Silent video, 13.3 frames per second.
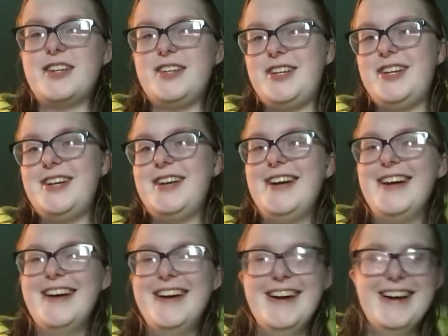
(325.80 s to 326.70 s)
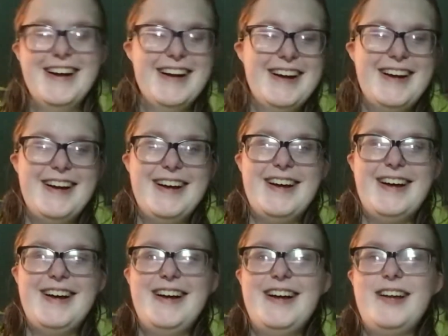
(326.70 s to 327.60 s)

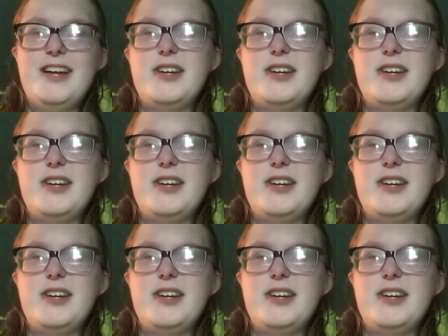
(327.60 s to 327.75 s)
[no speech]